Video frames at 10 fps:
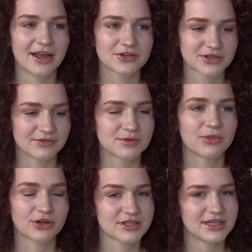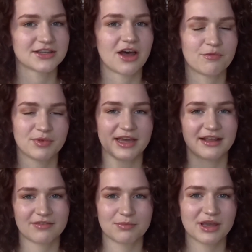I also have some Thursdays off but
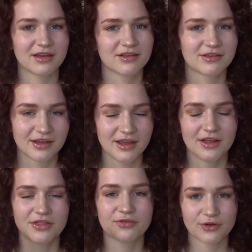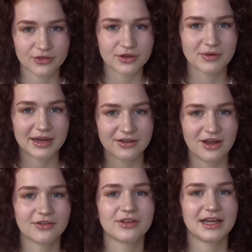that's because the further you get
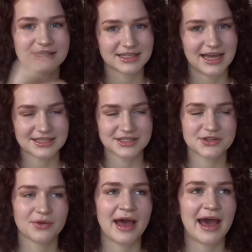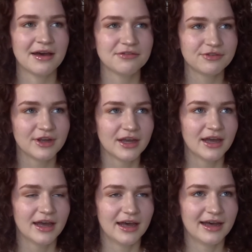along the less classes you'll have
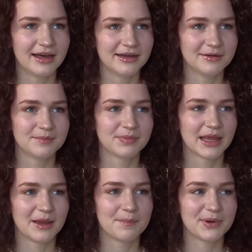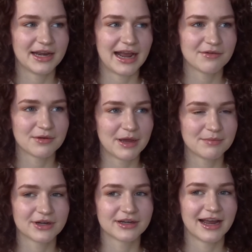um, but I
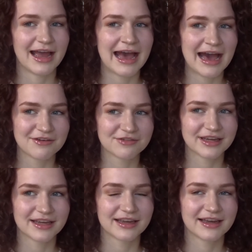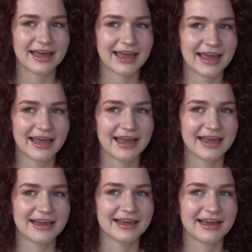remember having
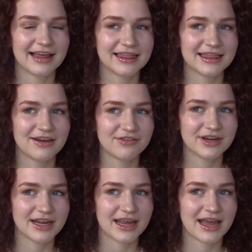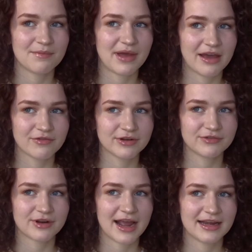a 11 a.m.
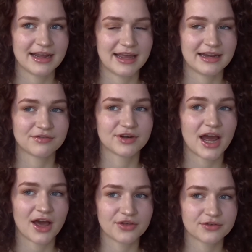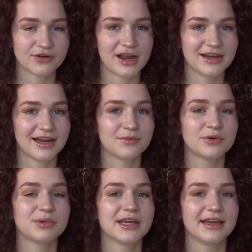every Friday and every other Friday it
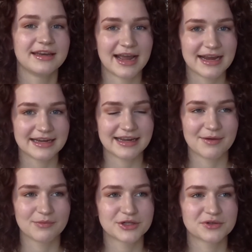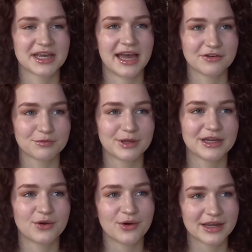would be a 9 a.m. which would kind of
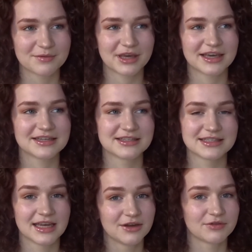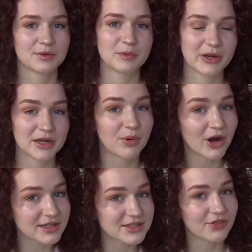be annoying because there would be any
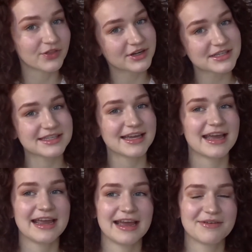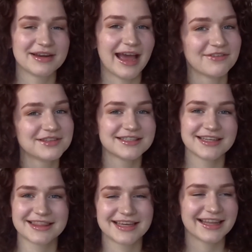parties on Thursday. I would have to
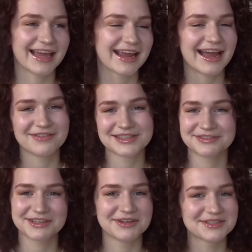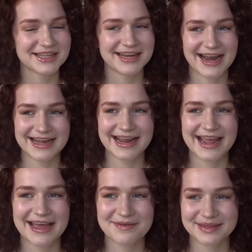sit, like I would have to go to the 9
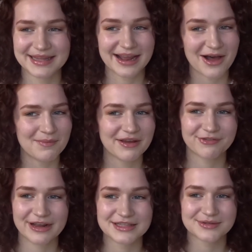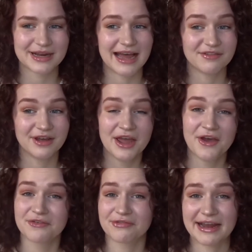a.m. and like all my friends would have
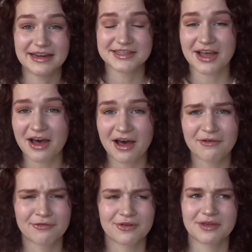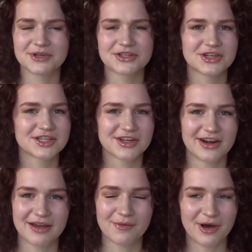Fridays off or they would just
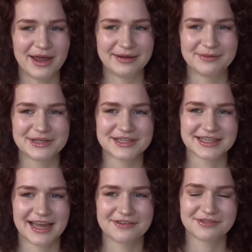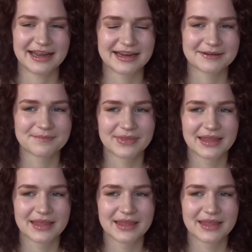start at one, which is kind of like,